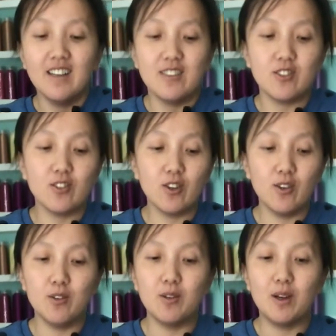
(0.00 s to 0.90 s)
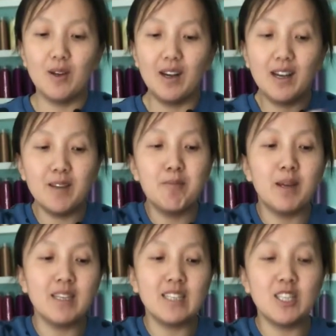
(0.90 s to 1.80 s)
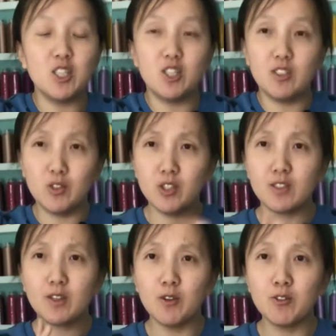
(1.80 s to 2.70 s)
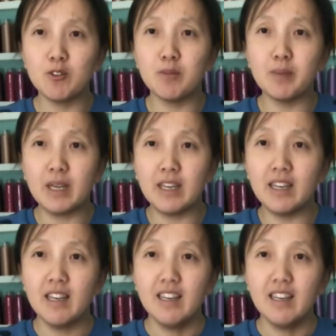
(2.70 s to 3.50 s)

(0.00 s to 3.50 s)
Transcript: So I mainly just going to be